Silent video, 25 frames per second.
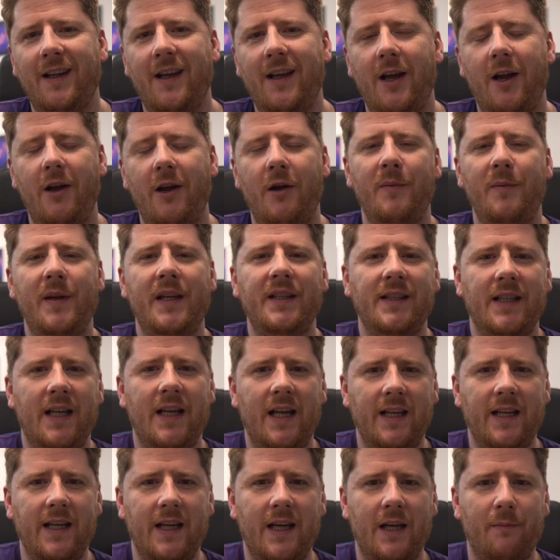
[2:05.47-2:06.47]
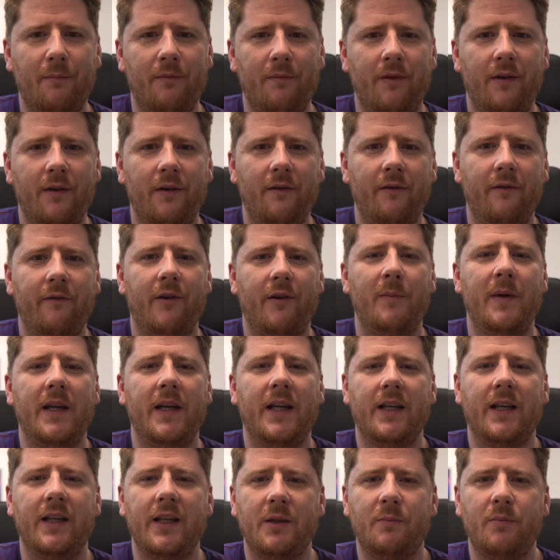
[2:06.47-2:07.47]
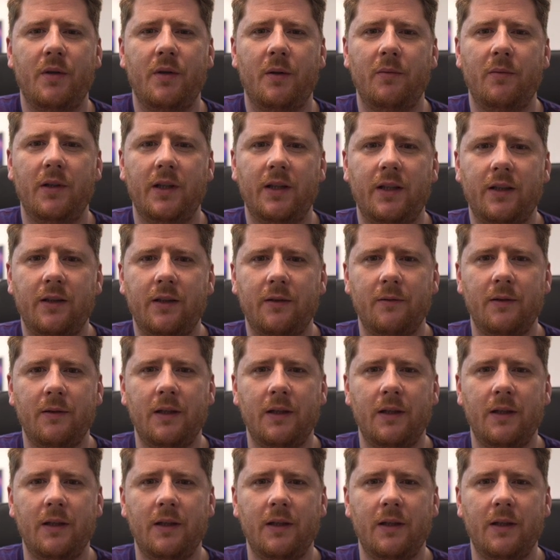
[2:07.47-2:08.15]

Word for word: how amazing I am for making this public.